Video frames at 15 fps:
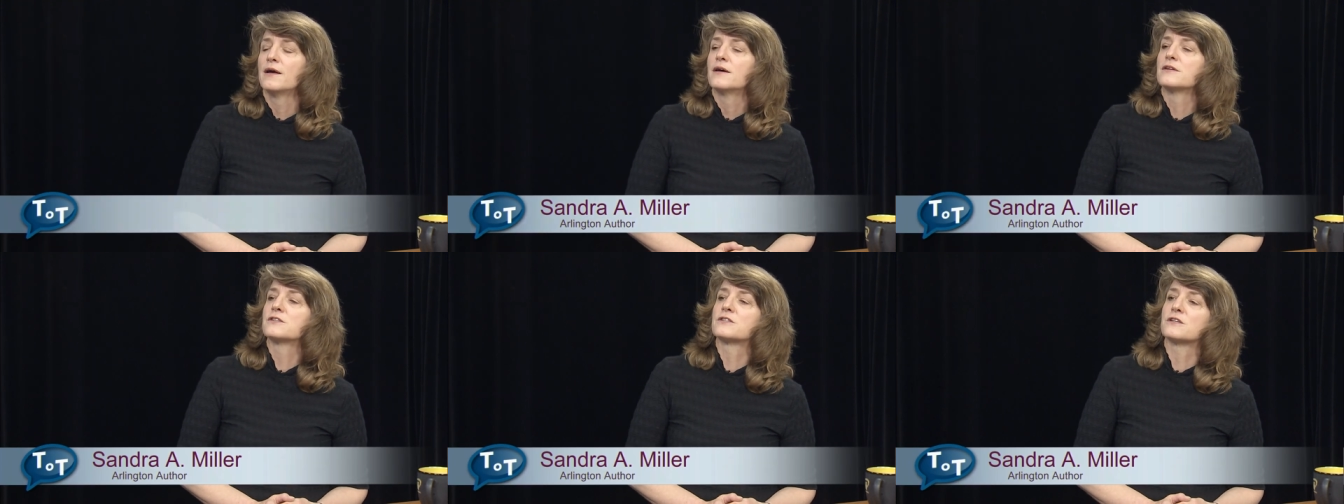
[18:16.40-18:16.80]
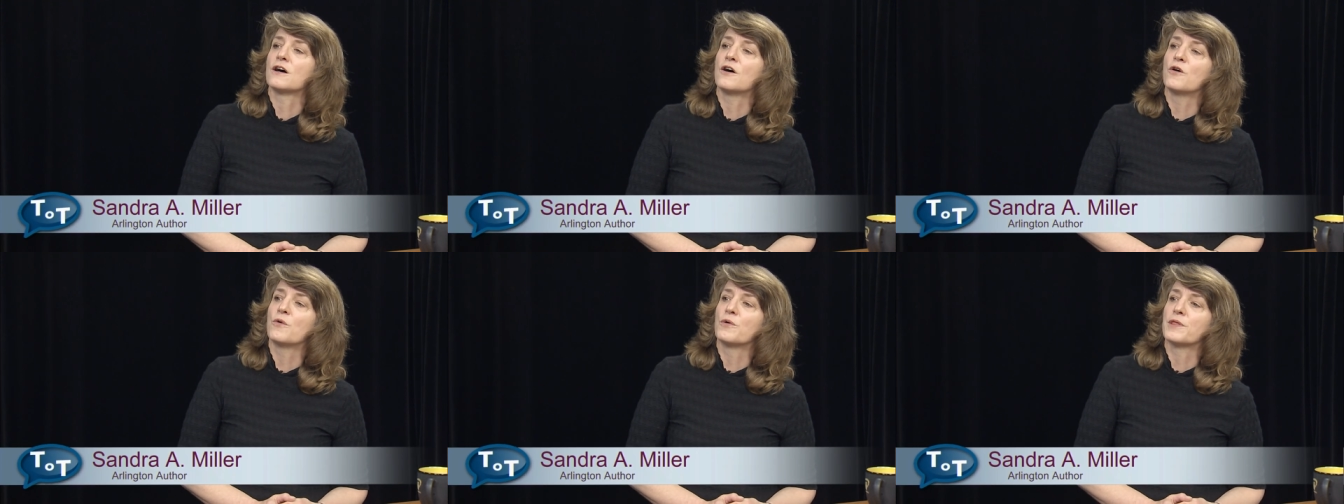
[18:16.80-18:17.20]

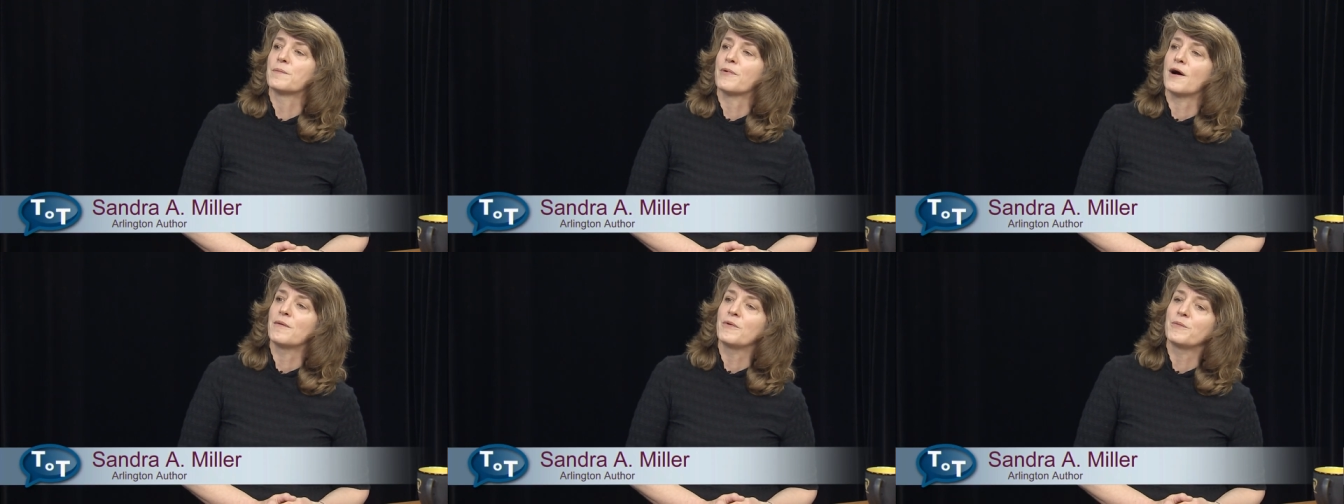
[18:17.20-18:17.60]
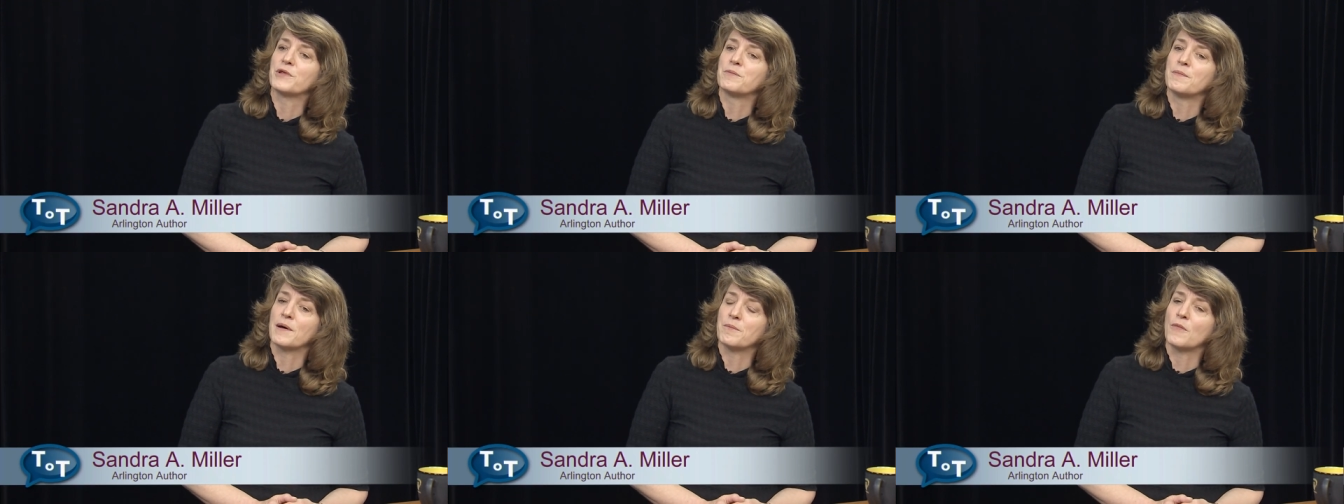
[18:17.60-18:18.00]
So the problem
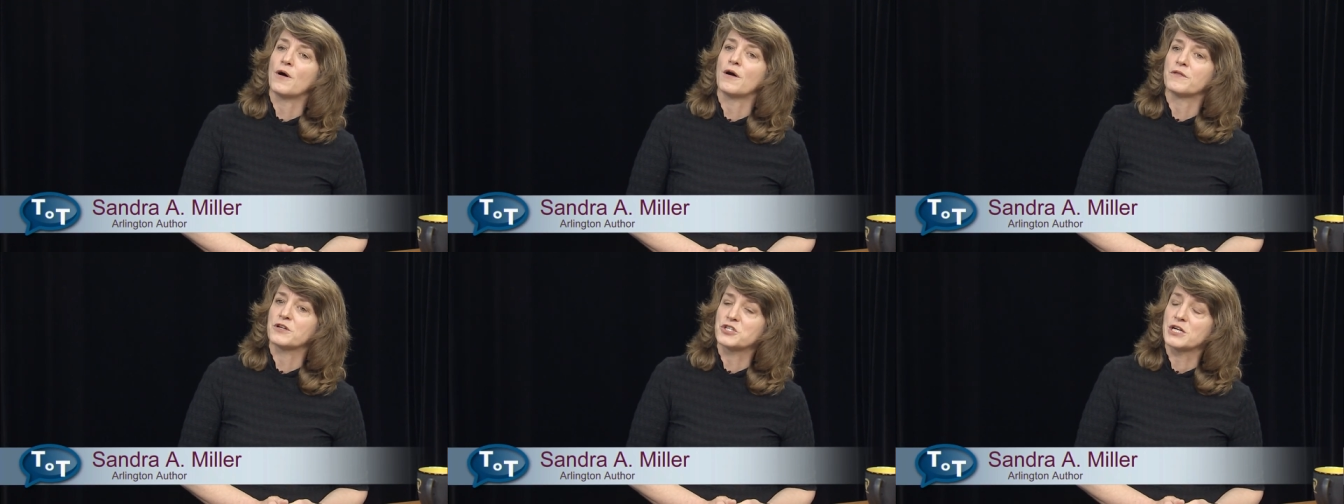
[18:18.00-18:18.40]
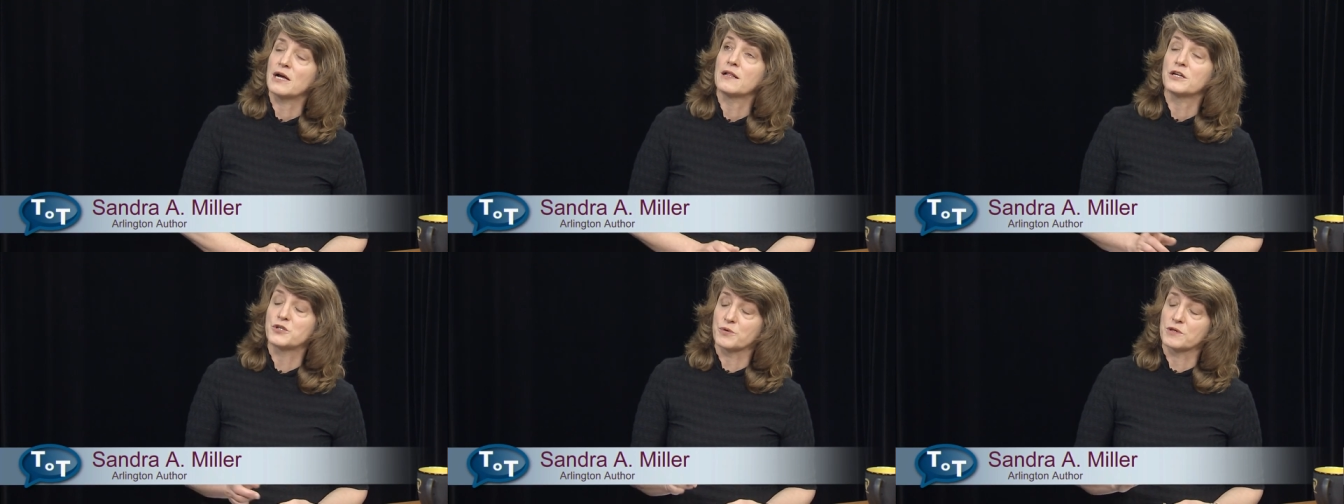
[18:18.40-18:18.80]
with memoir, the
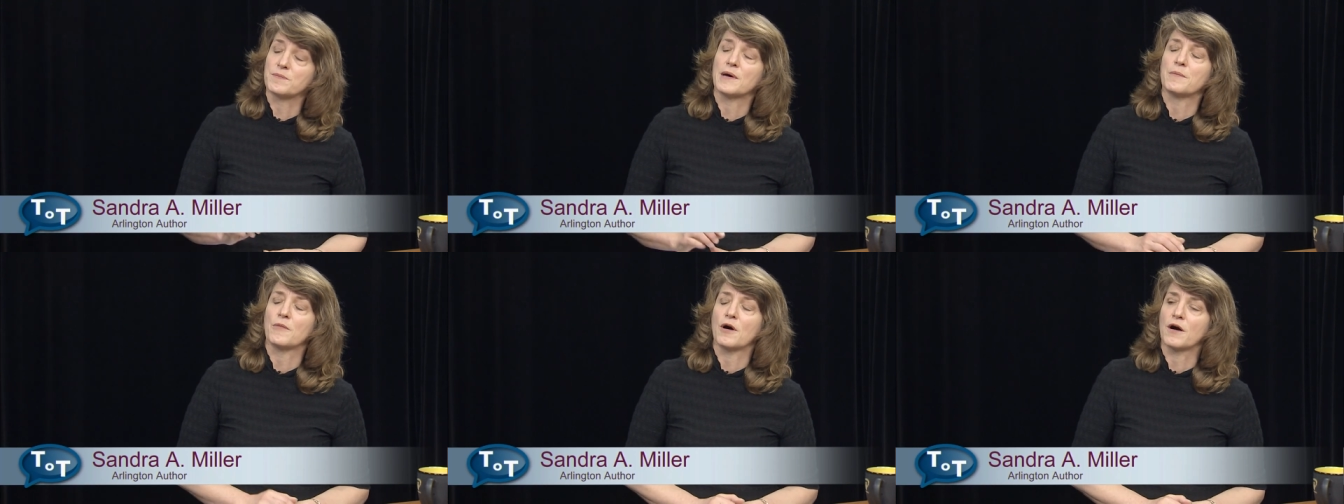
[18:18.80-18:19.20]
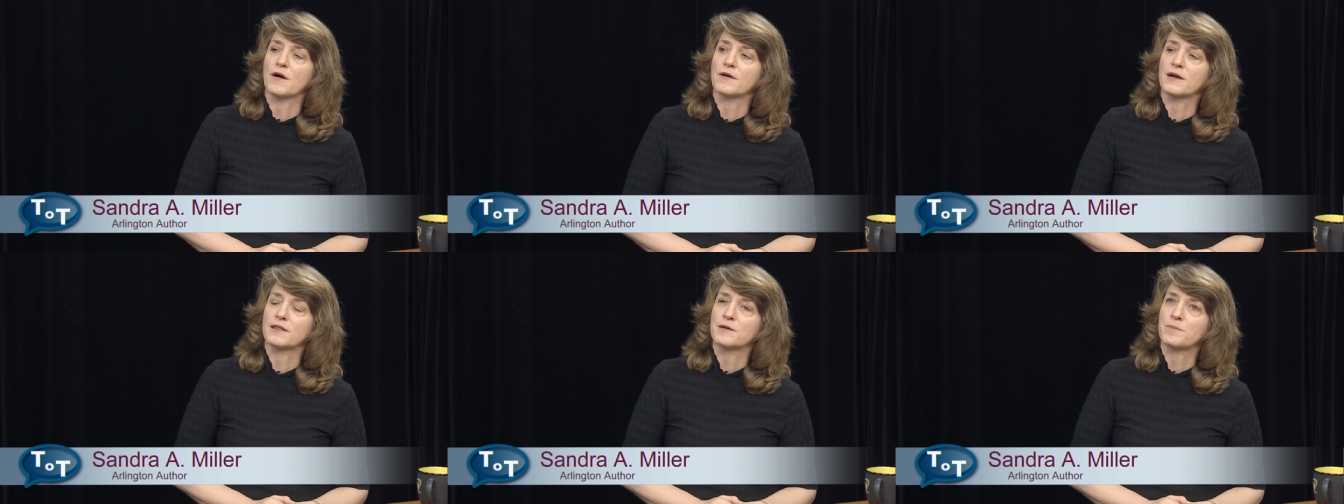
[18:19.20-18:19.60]
challenge with
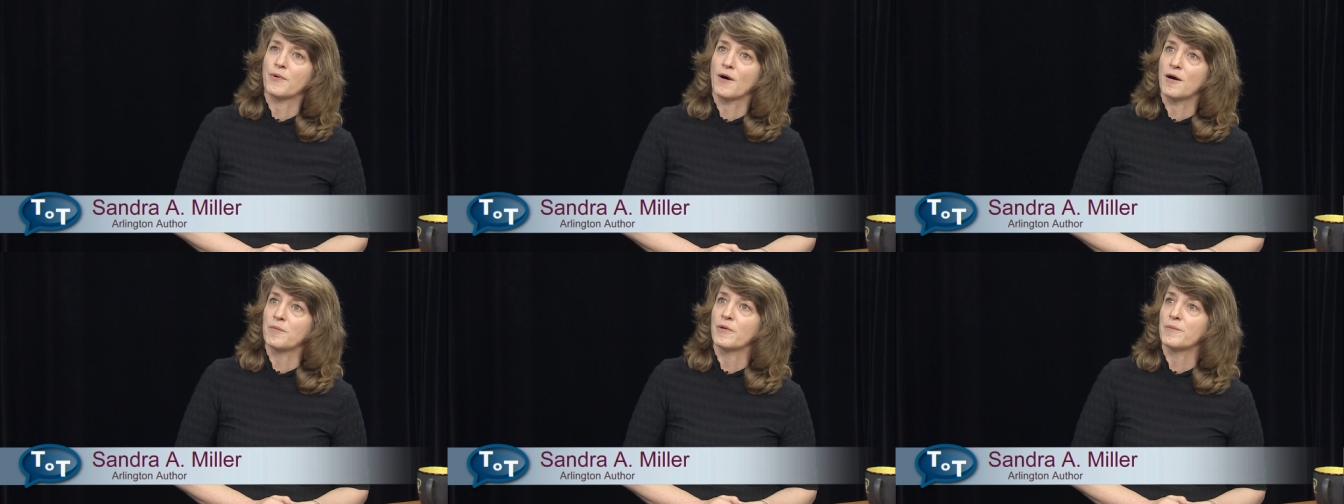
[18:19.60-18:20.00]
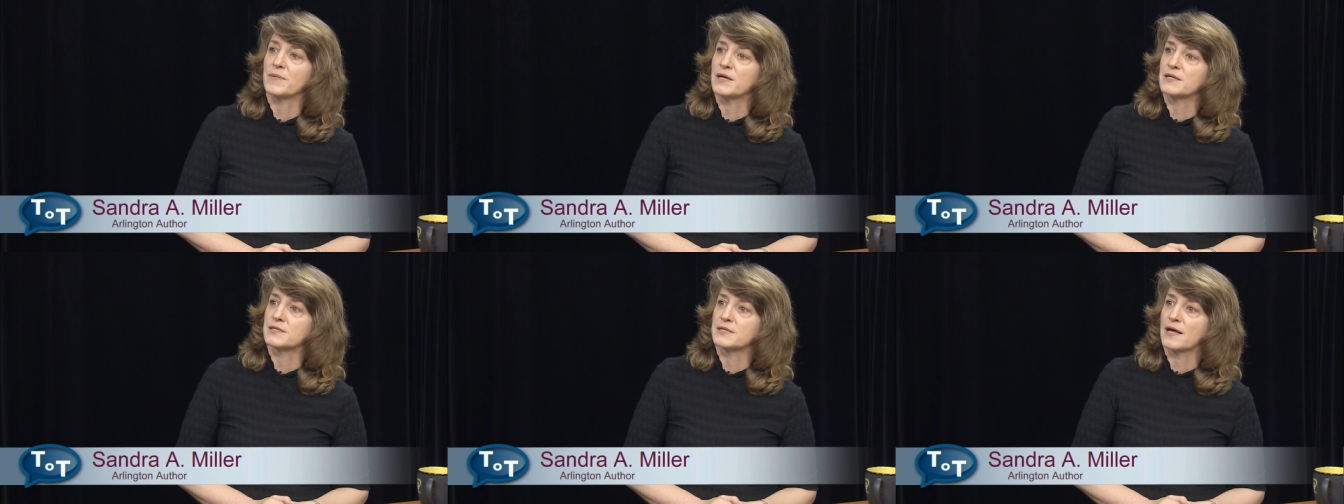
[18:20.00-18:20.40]
memoir, not the problem,
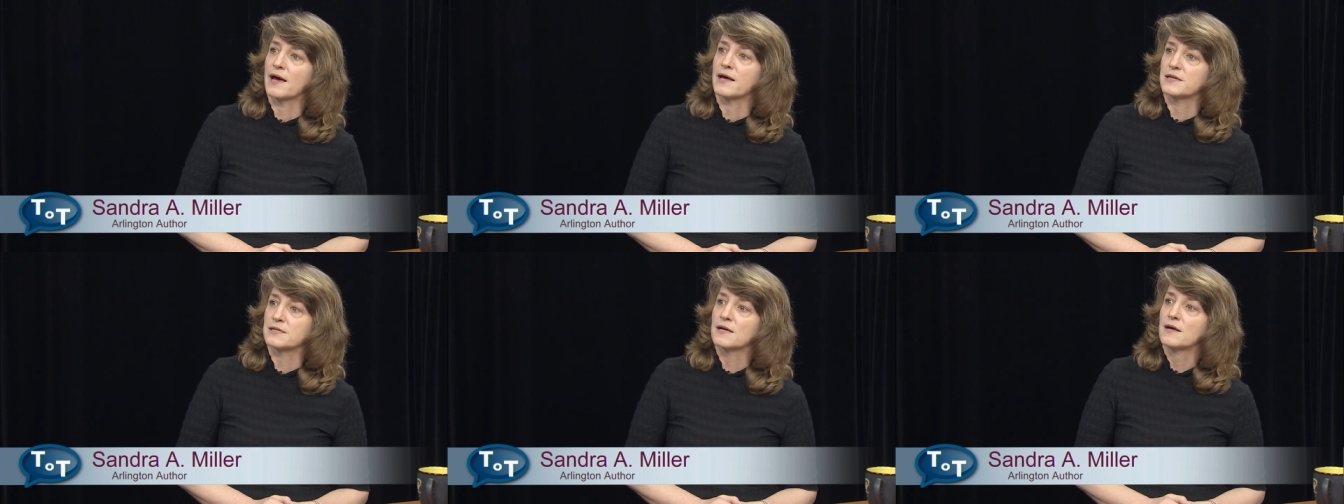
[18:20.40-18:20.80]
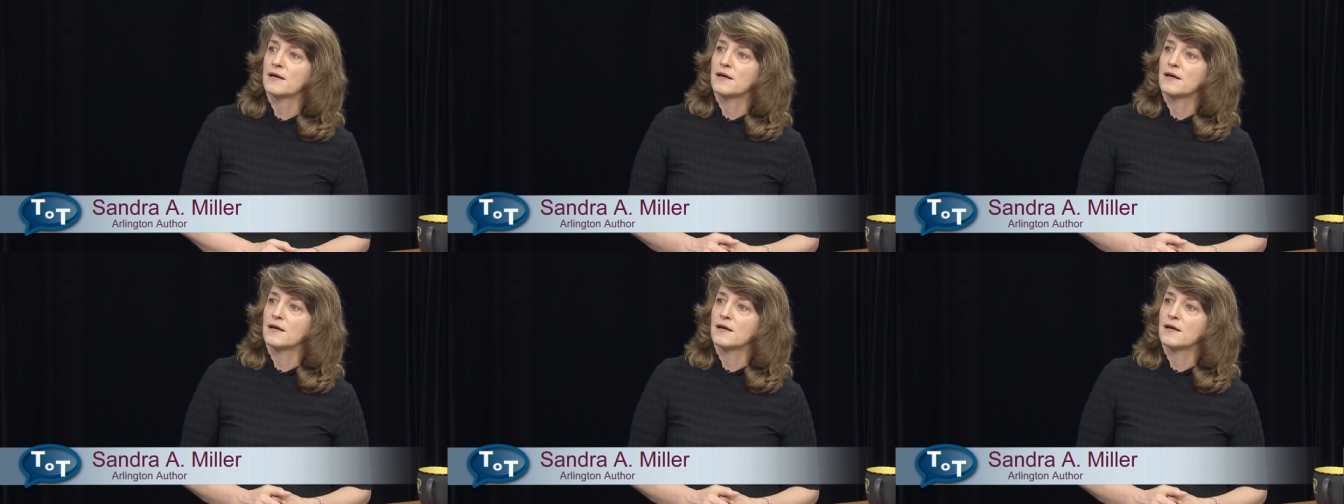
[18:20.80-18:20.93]
is that